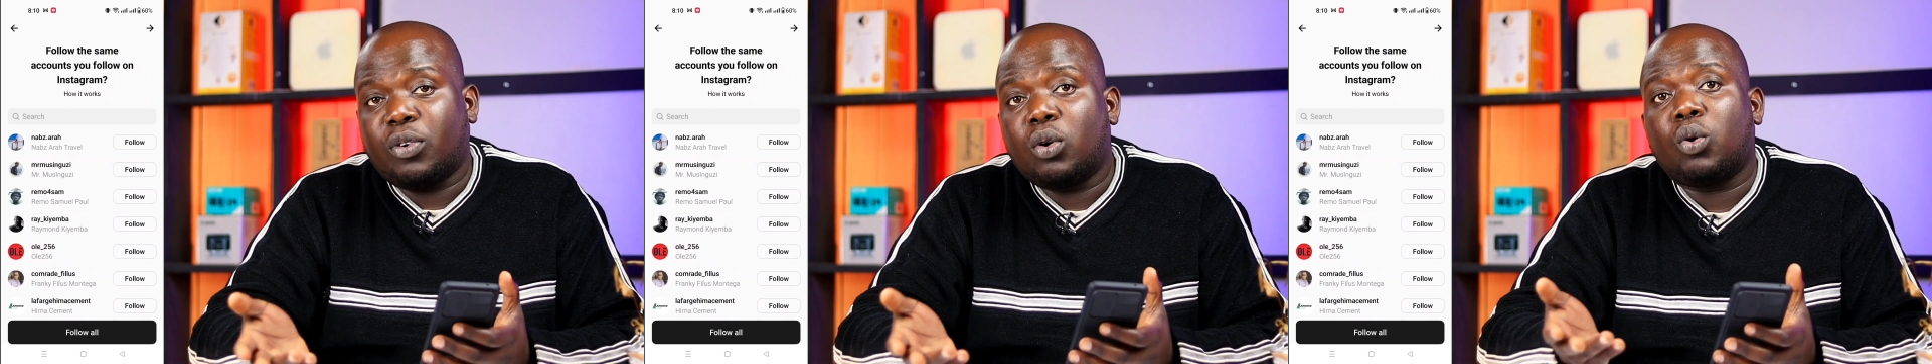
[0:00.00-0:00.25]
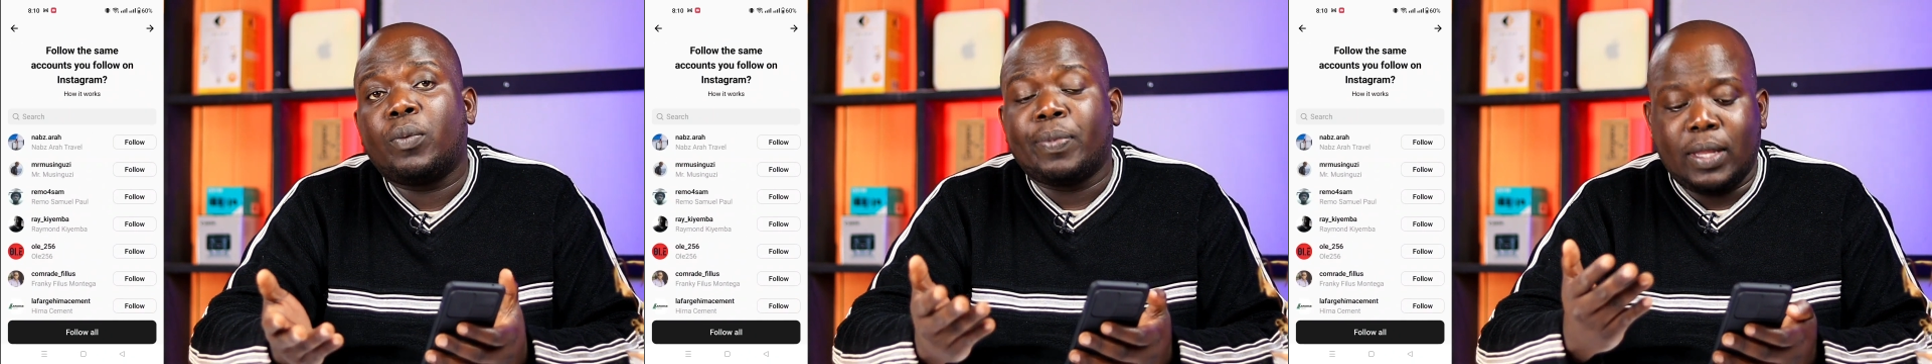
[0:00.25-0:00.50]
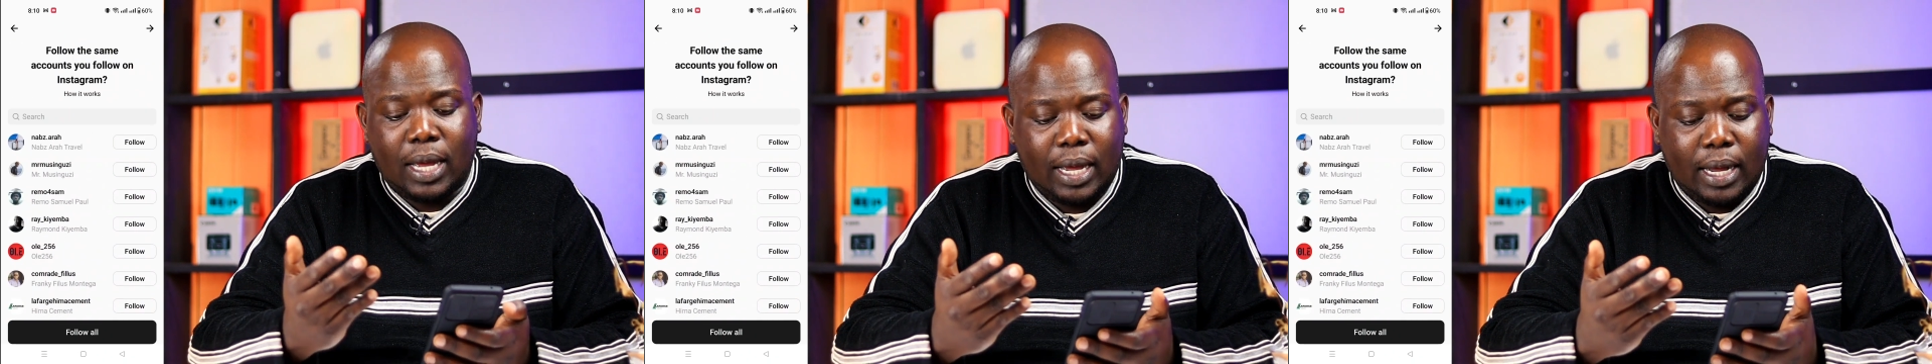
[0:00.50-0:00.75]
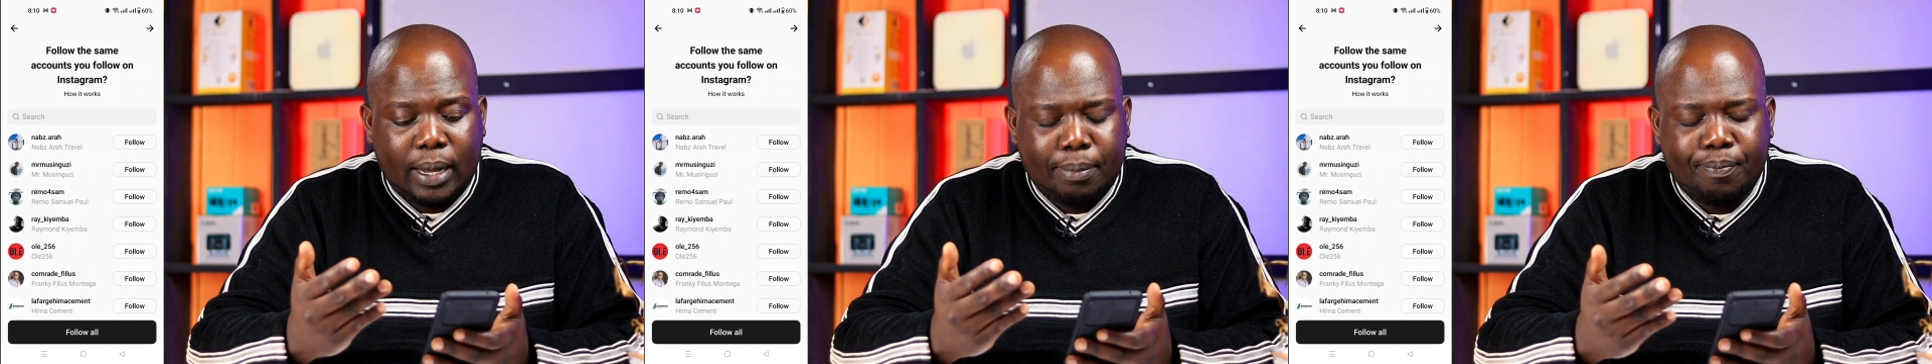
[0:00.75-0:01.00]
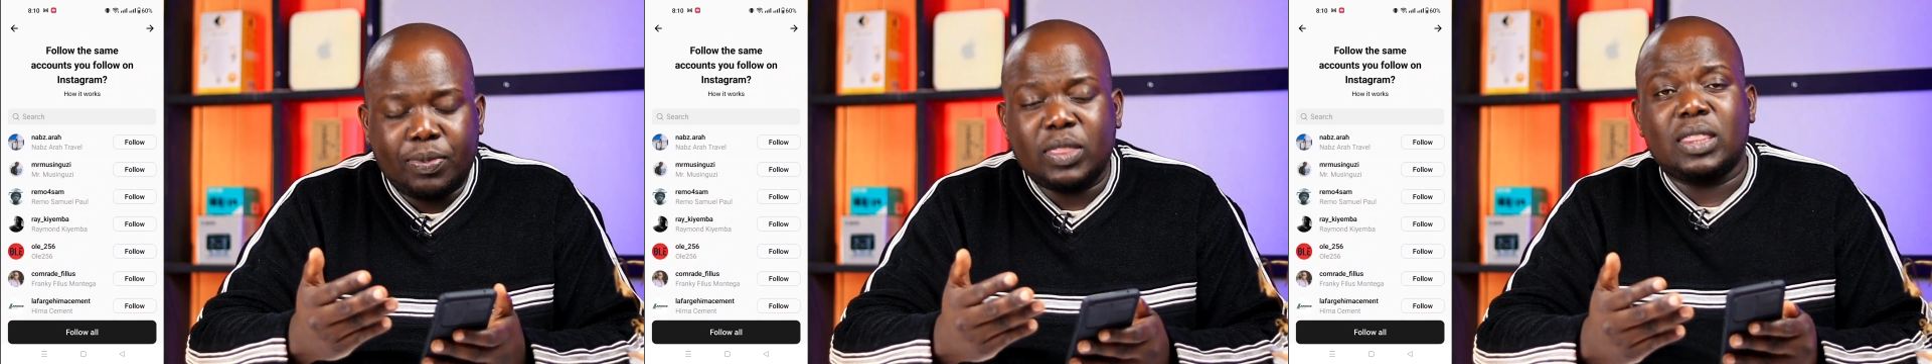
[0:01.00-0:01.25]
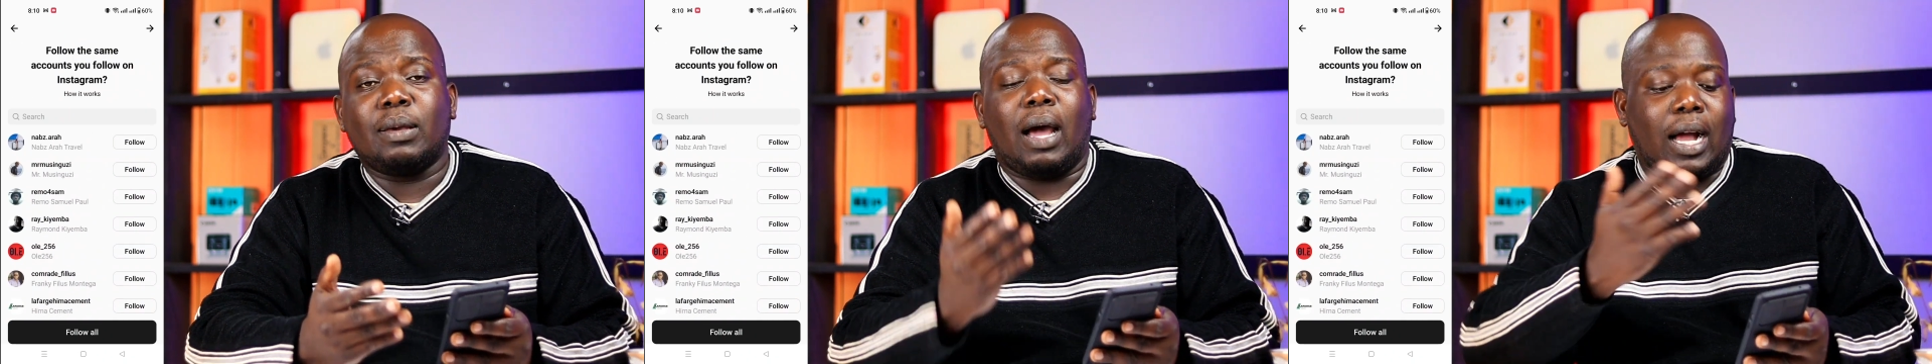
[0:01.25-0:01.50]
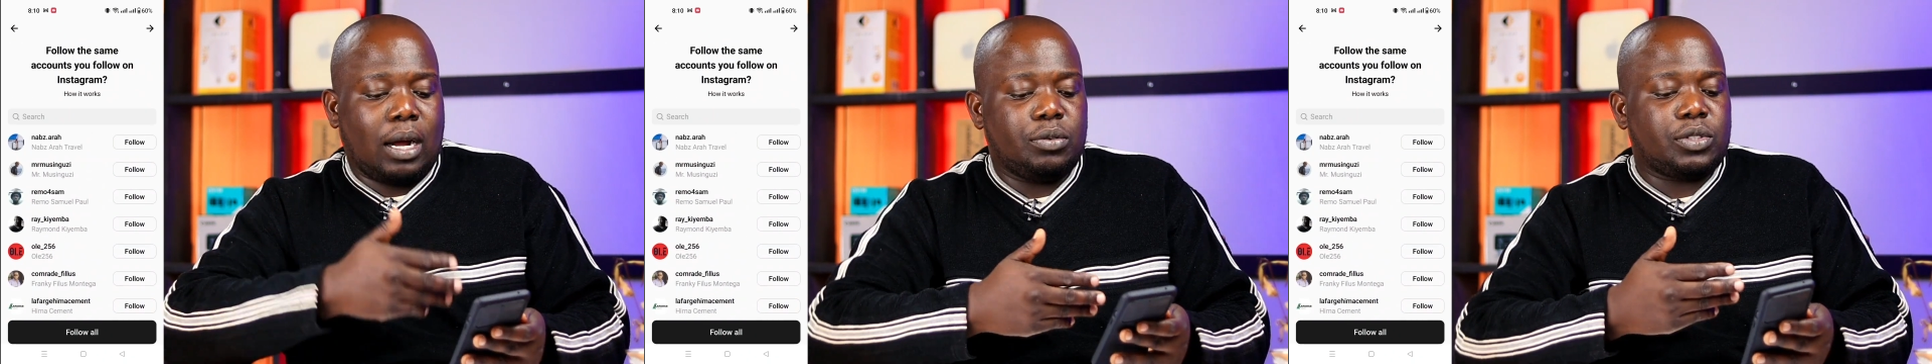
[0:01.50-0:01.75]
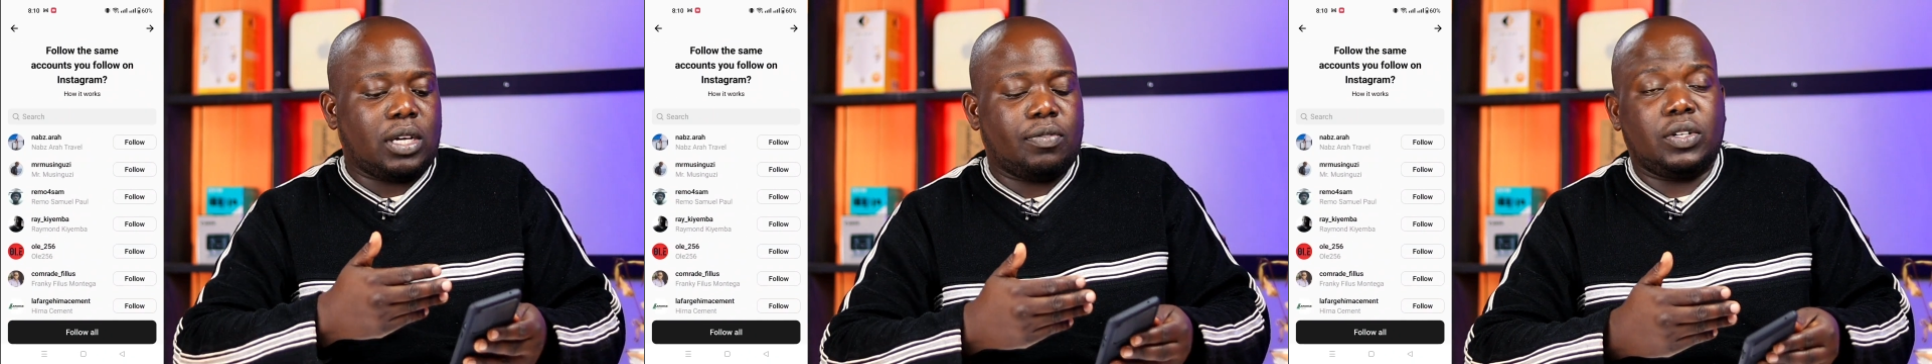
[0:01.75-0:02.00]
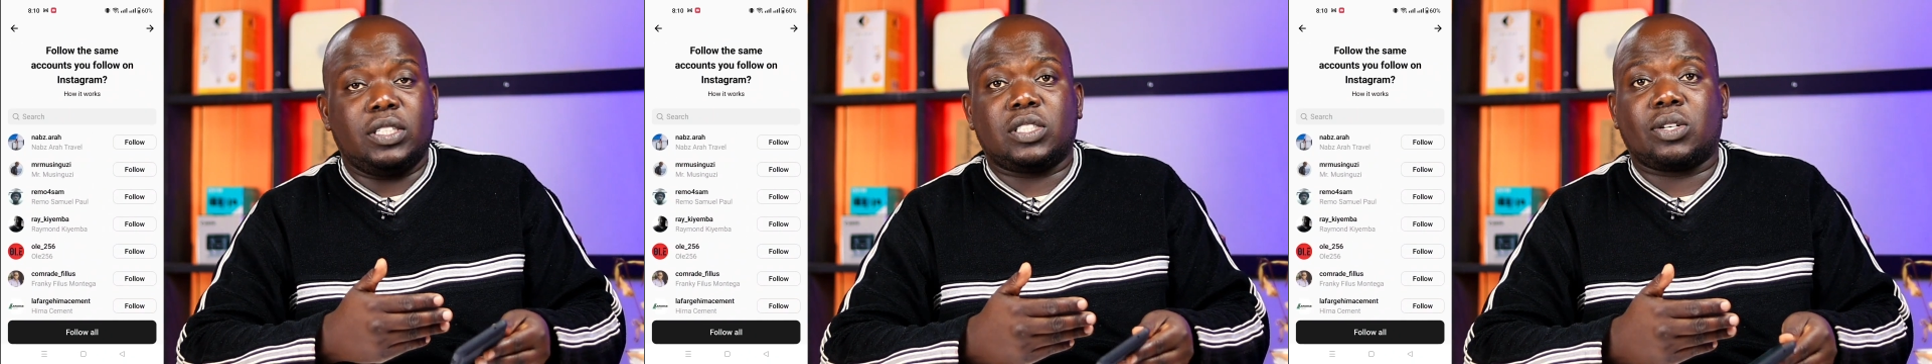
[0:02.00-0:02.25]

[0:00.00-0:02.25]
follow the accounts you have on